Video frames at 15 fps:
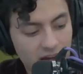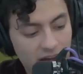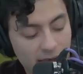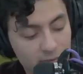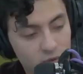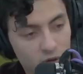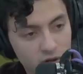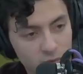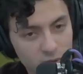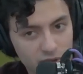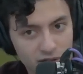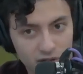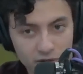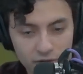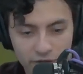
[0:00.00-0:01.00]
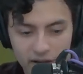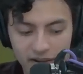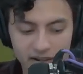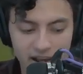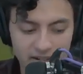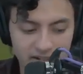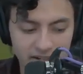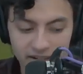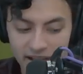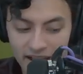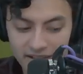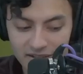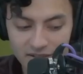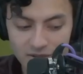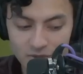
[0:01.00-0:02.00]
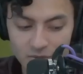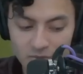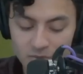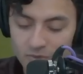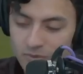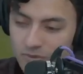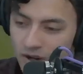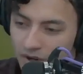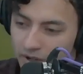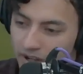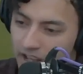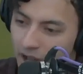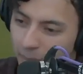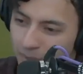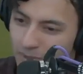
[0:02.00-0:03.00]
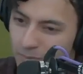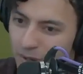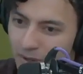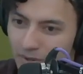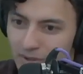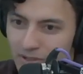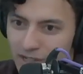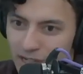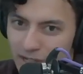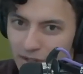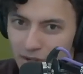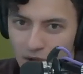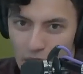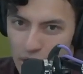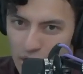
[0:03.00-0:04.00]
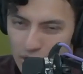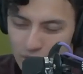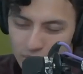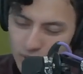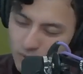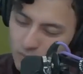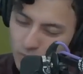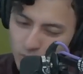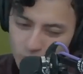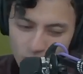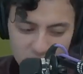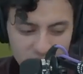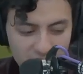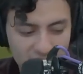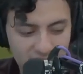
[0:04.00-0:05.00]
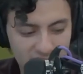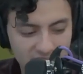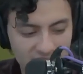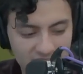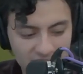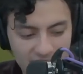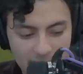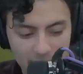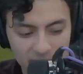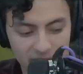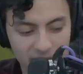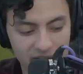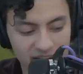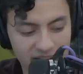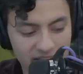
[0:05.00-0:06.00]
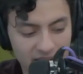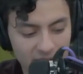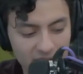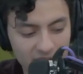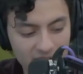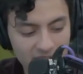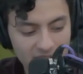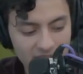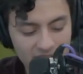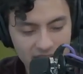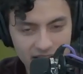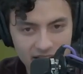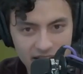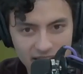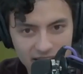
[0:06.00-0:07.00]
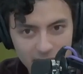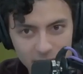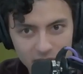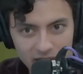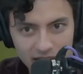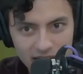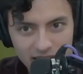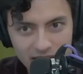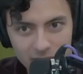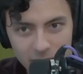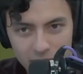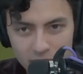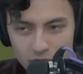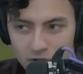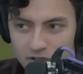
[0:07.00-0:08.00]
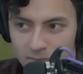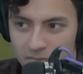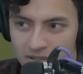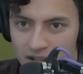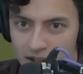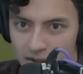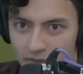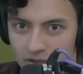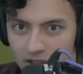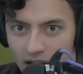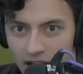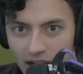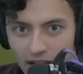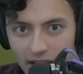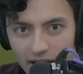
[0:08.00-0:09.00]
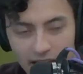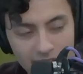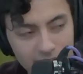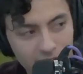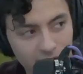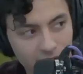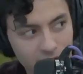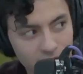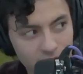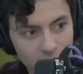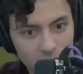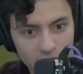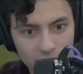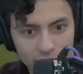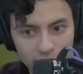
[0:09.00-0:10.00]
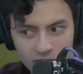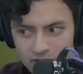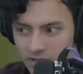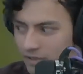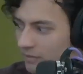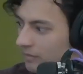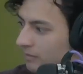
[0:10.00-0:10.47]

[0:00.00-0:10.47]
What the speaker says: I'm joined with two fantastic guests who are going to help us better understand just what the heck is happening right now. And I think I'm going to let them introduce themselves. Hannah, do you want to go first?